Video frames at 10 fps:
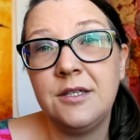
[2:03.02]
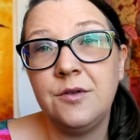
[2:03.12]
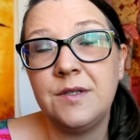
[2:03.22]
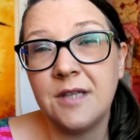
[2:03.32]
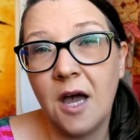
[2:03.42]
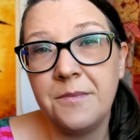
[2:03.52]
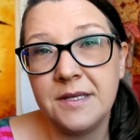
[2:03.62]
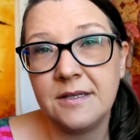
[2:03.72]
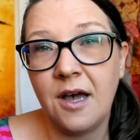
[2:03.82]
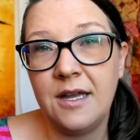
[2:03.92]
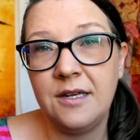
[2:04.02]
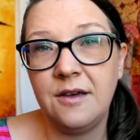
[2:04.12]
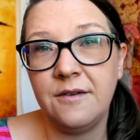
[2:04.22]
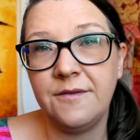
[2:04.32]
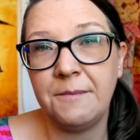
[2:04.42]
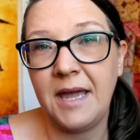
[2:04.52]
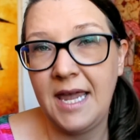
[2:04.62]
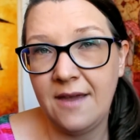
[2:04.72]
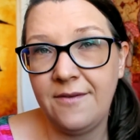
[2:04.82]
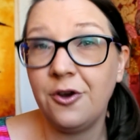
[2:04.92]
to stop this kind of
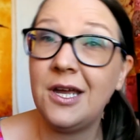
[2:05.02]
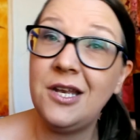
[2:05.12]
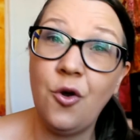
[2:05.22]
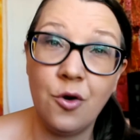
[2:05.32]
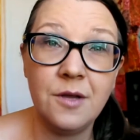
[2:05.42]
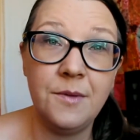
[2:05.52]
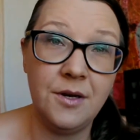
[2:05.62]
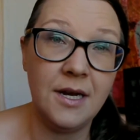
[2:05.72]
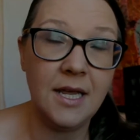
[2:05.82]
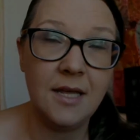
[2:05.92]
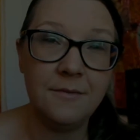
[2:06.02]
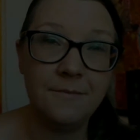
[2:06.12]
behavior in your community?